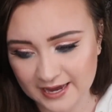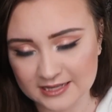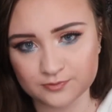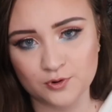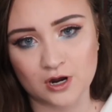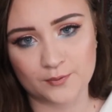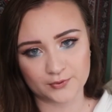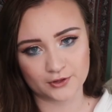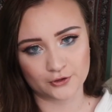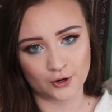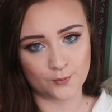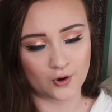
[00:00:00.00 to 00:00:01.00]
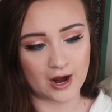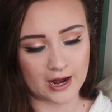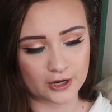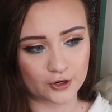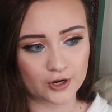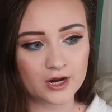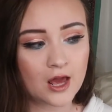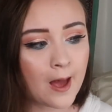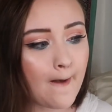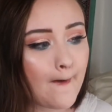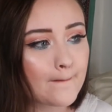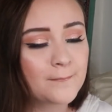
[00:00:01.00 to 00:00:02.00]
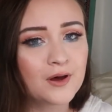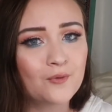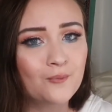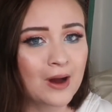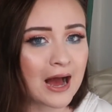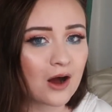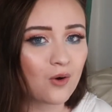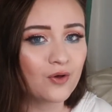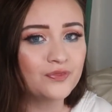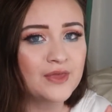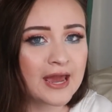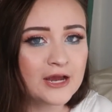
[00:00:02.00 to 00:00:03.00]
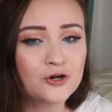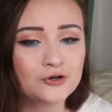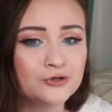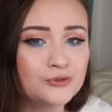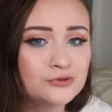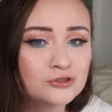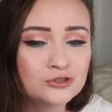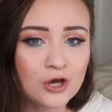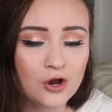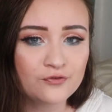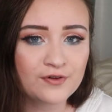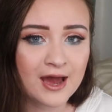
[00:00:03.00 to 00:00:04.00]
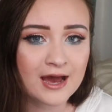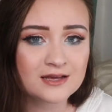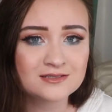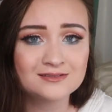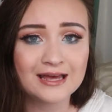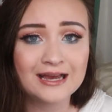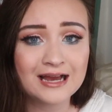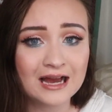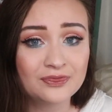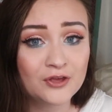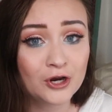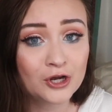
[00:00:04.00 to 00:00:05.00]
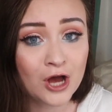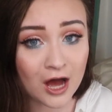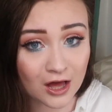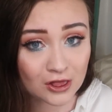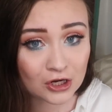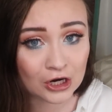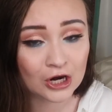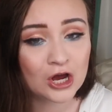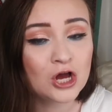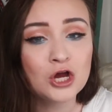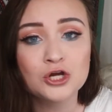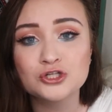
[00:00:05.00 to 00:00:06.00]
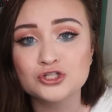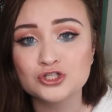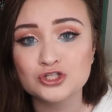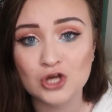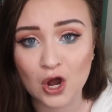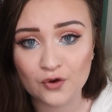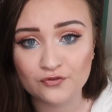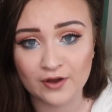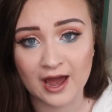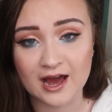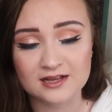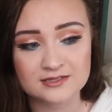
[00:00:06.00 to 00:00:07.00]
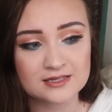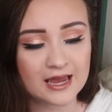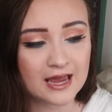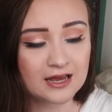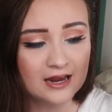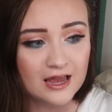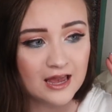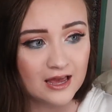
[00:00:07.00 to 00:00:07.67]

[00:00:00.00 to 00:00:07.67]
That's probably a little more accurate. But wow, they grew so fast. They got their color so fast, and